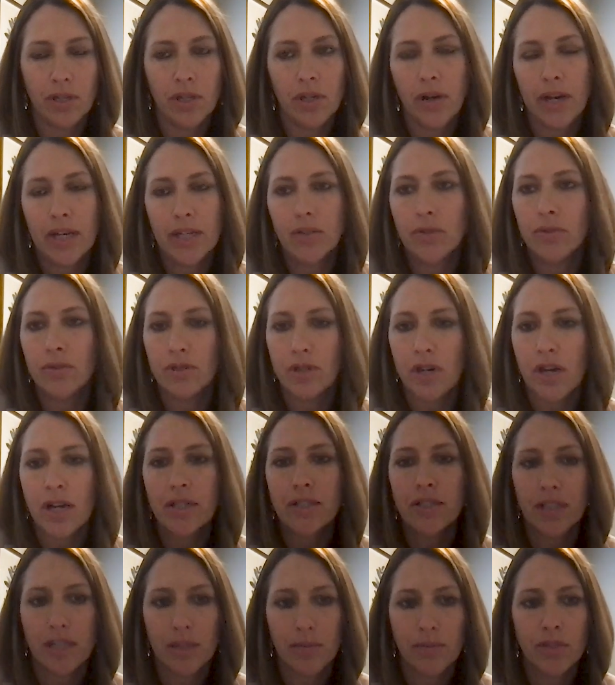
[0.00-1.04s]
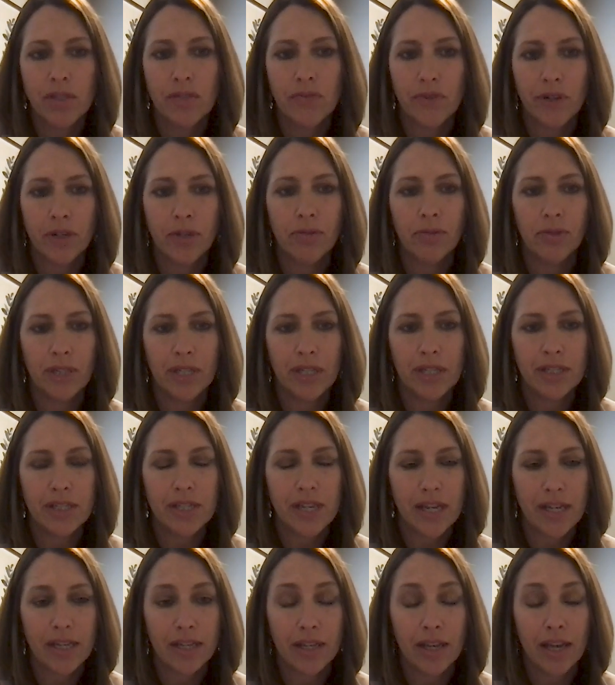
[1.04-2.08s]
I don't talk to them as frequently as
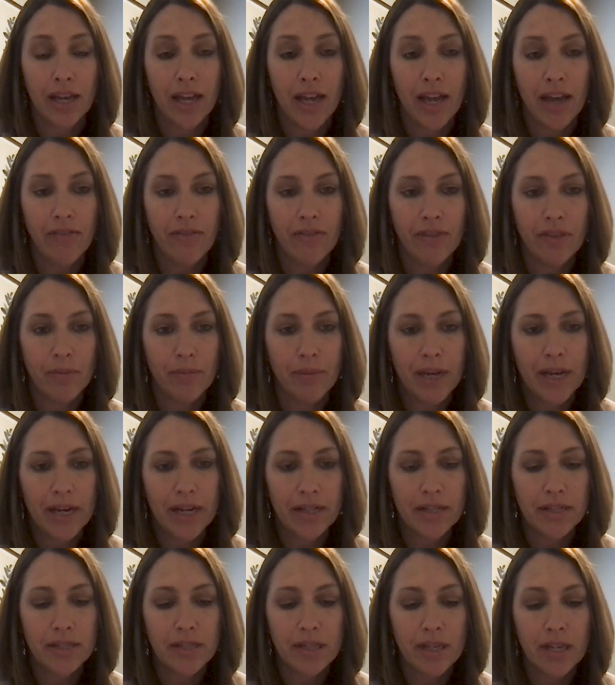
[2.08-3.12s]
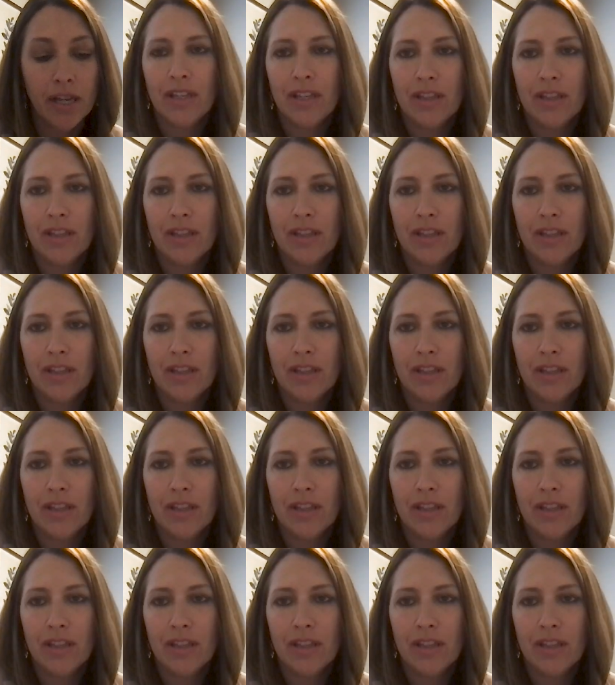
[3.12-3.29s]
I have in the past.